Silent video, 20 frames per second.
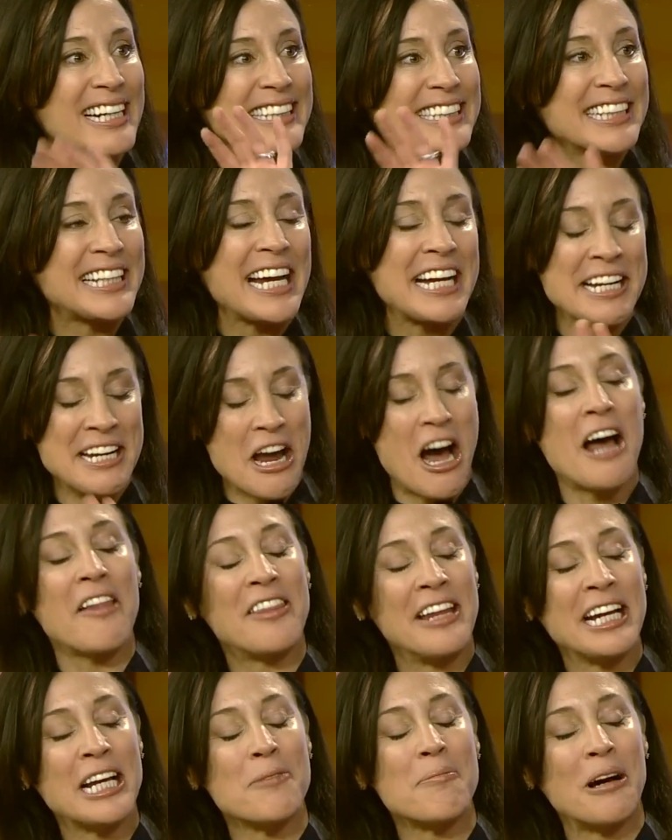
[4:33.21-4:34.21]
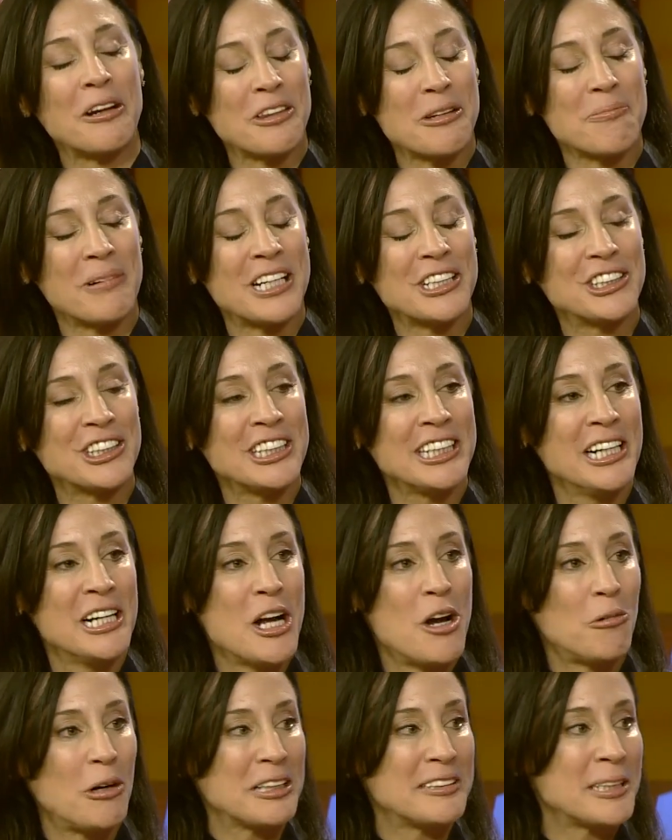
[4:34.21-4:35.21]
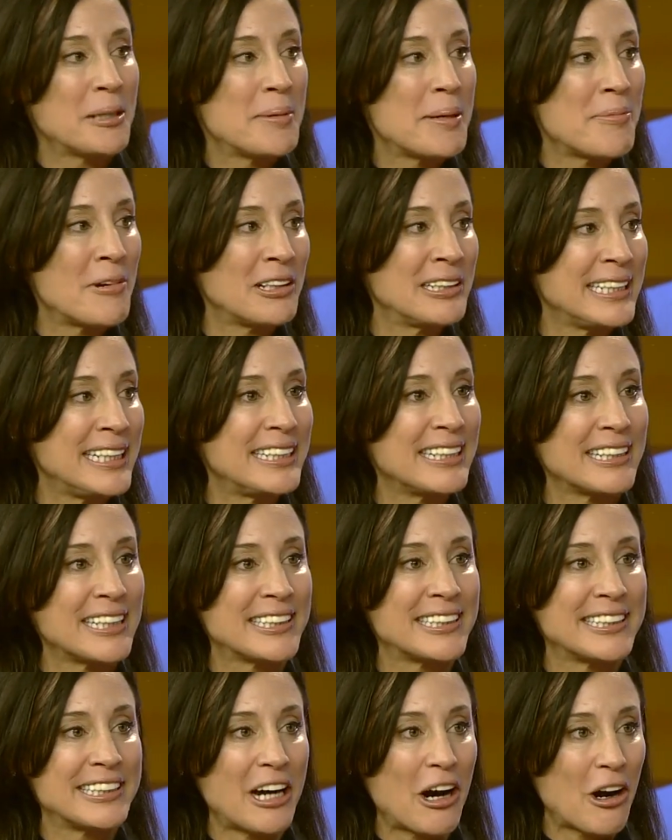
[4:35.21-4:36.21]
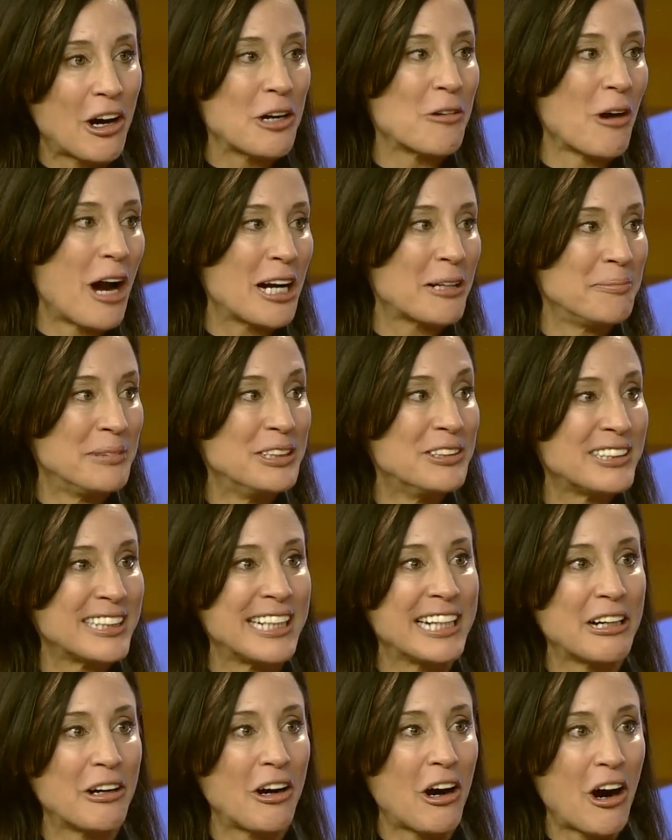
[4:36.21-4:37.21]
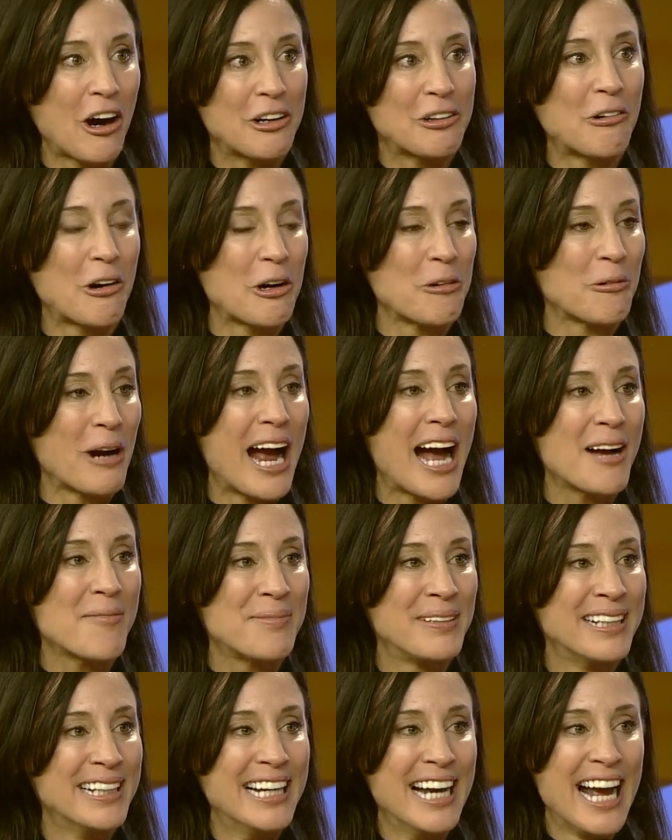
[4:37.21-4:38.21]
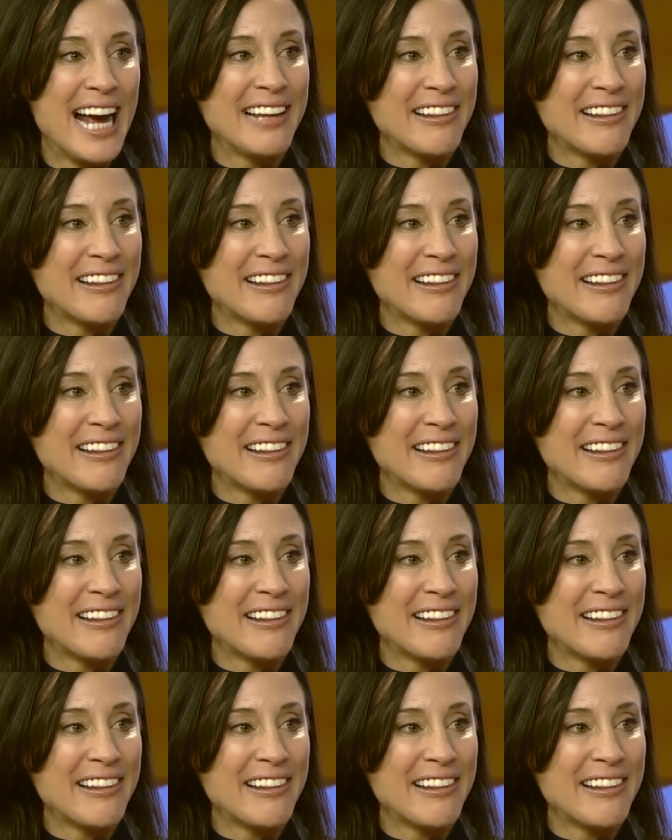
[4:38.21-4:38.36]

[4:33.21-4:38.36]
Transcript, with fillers: to like not think about the pressure, while some people need to listen to hard rock music or hardcore rap huh.